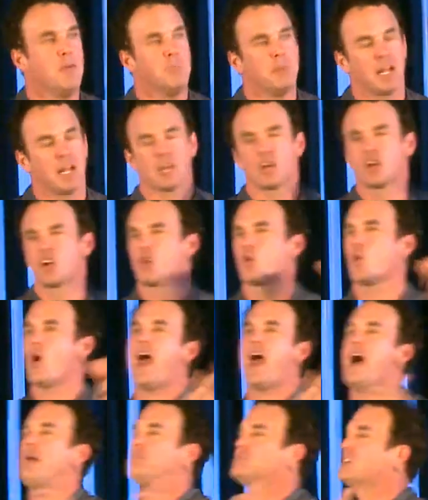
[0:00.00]
but it
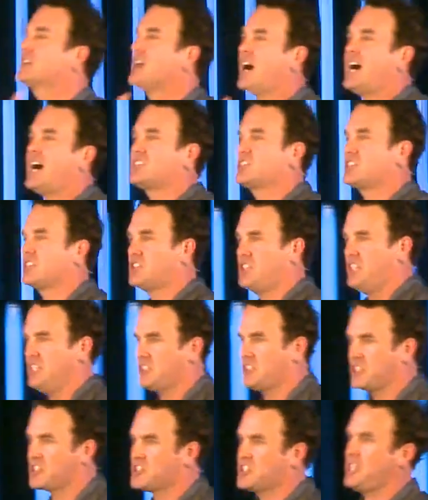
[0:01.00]
grabbed God's
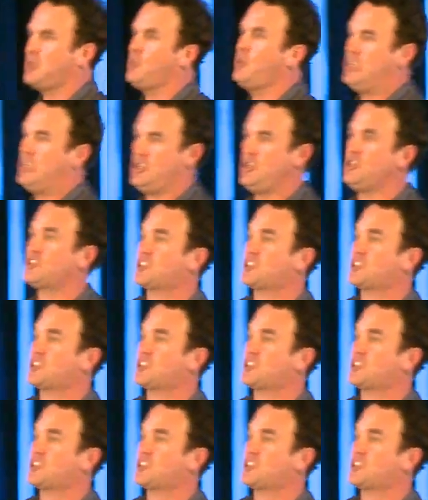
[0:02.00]
attention. See, when you